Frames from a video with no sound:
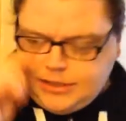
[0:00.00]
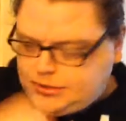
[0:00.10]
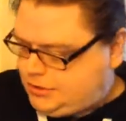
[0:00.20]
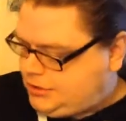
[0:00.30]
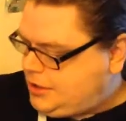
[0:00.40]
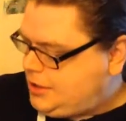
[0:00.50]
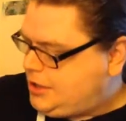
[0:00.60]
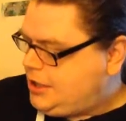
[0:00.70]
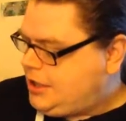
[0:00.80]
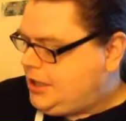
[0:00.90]
Moss.
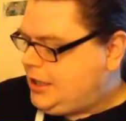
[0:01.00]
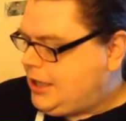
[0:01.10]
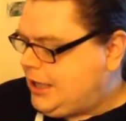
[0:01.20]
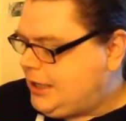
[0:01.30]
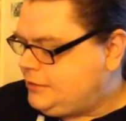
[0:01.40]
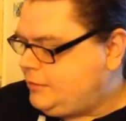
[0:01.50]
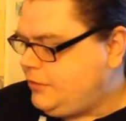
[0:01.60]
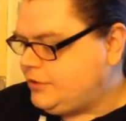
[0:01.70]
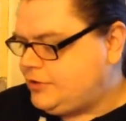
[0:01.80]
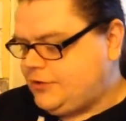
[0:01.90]
And
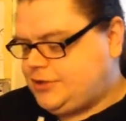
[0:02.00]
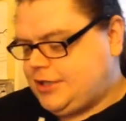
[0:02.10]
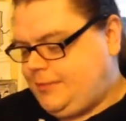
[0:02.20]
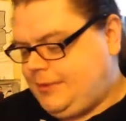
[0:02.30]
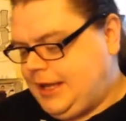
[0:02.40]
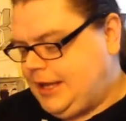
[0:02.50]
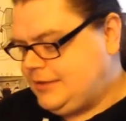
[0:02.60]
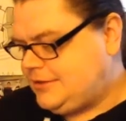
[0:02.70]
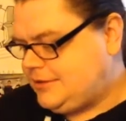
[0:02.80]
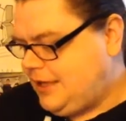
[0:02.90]
we're on to the ship
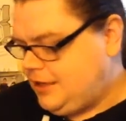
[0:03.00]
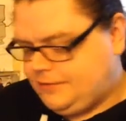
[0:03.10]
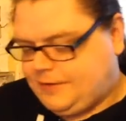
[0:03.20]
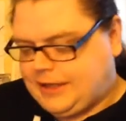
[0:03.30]
itself.